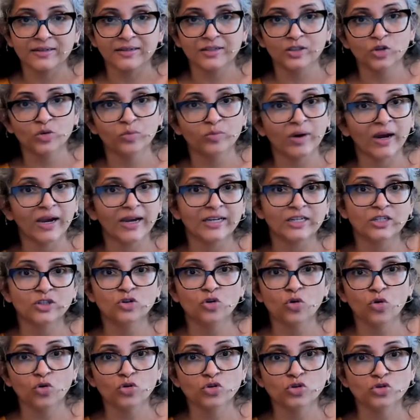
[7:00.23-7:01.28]
you might
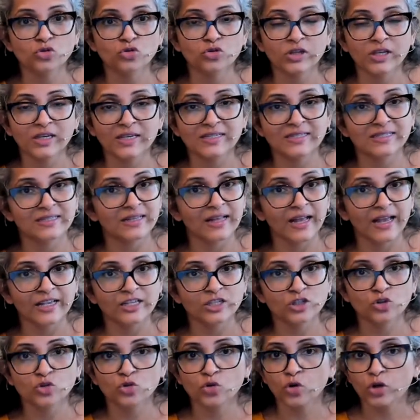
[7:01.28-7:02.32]
go to things like
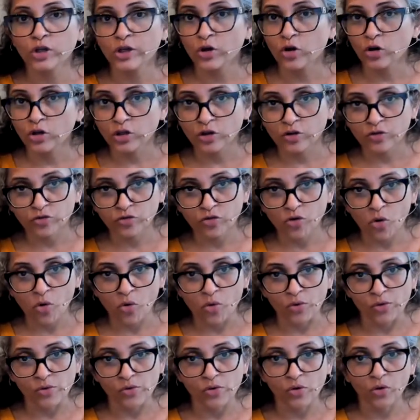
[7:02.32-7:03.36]
scrolling on your
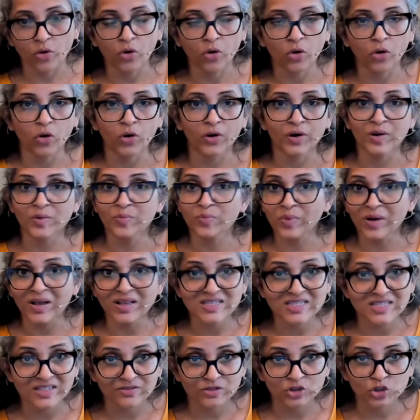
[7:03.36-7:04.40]
phone, or
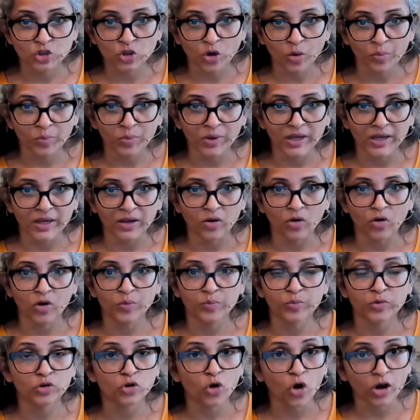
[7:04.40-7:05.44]
impulsive shopping, or
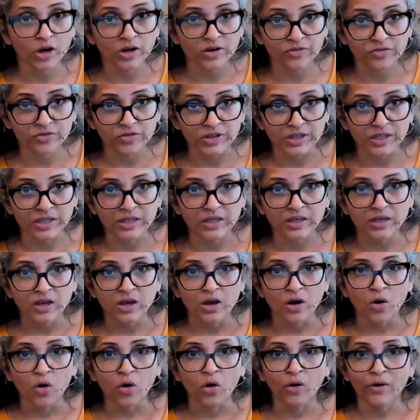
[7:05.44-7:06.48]
pornography,
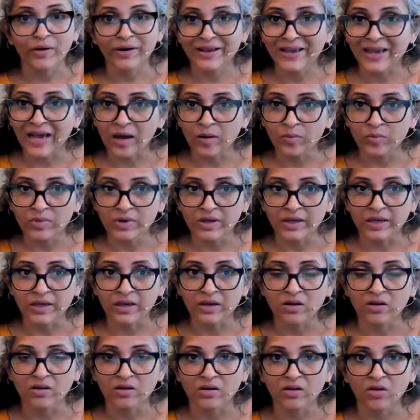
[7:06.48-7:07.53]
or
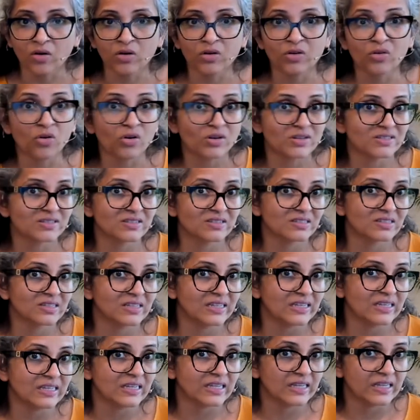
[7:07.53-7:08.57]
gambling, or
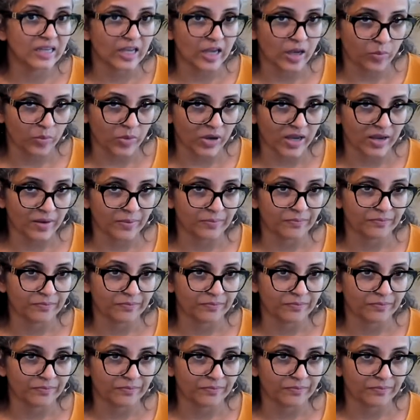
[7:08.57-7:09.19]
constantly gaming.